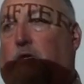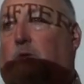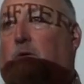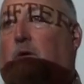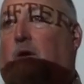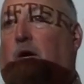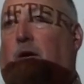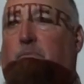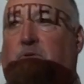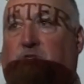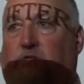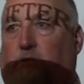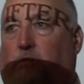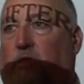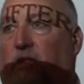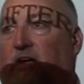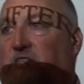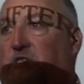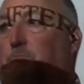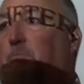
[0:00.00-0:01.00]
a crime. It's a
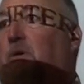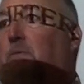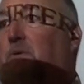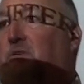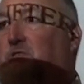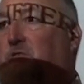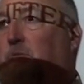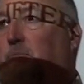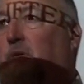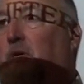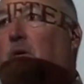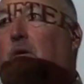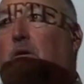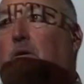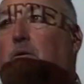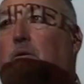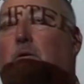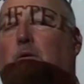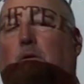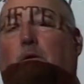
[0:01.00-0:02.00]
Class B misdemeanor
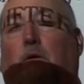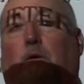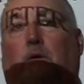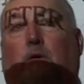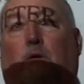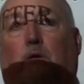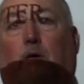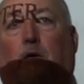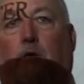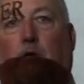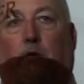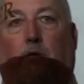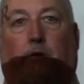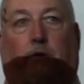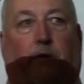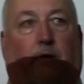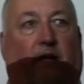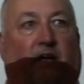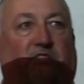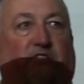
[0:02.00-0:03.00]
called
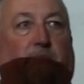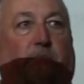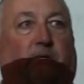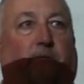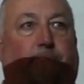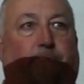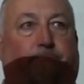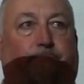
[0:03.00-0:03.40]
harassment.